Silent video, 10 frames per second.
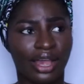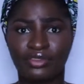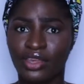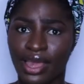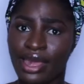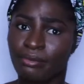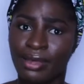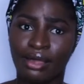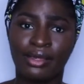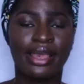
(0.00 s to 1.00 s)
have you heard
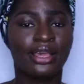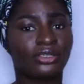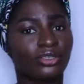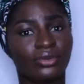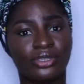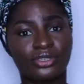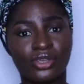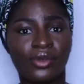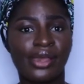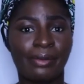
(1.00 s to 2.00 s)
about so and
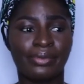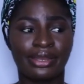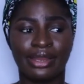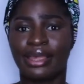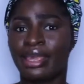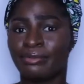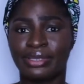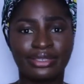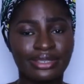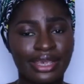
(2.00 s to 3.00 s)
so happening at
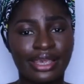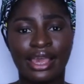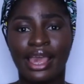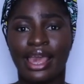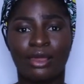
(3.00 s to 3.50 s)
ABC,